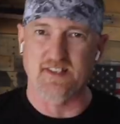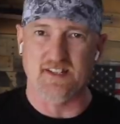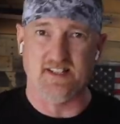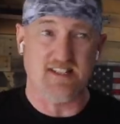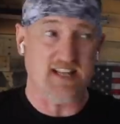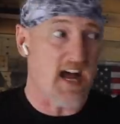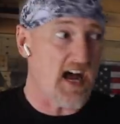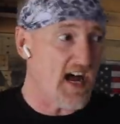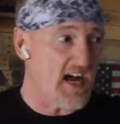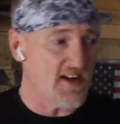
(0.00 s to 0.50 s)

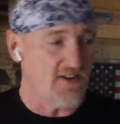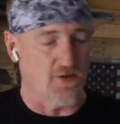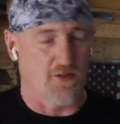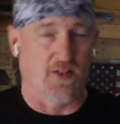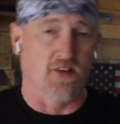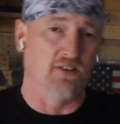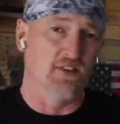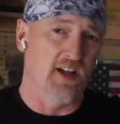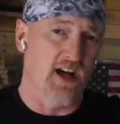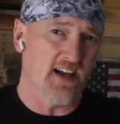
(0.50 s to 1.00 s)
side or
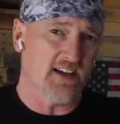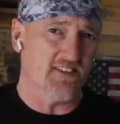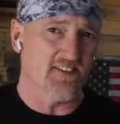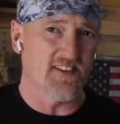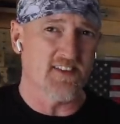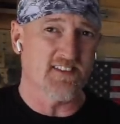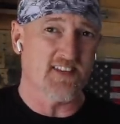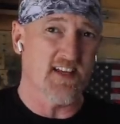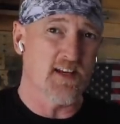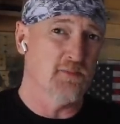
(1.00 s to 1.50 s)
the leg of
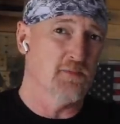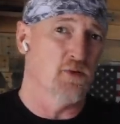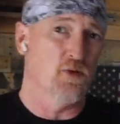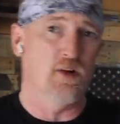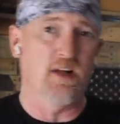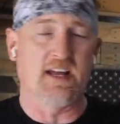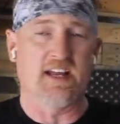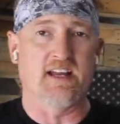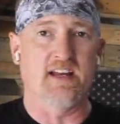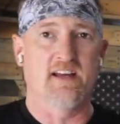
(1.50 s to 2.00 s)
the
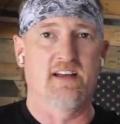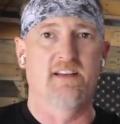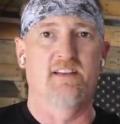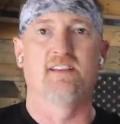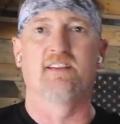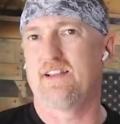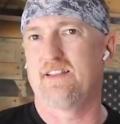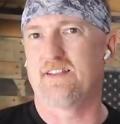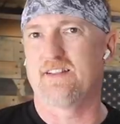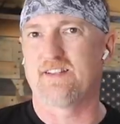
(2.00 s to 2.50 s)
table and
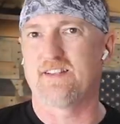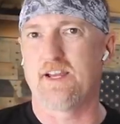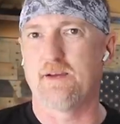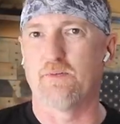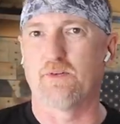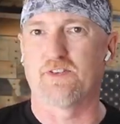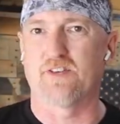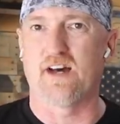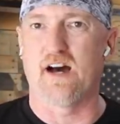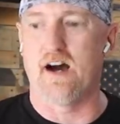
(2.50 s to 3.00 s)
the
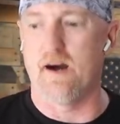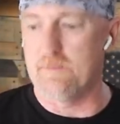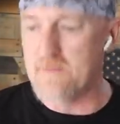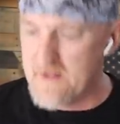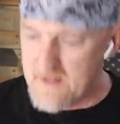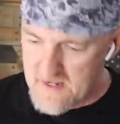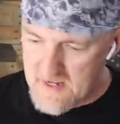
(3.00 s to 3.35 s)
tabletop.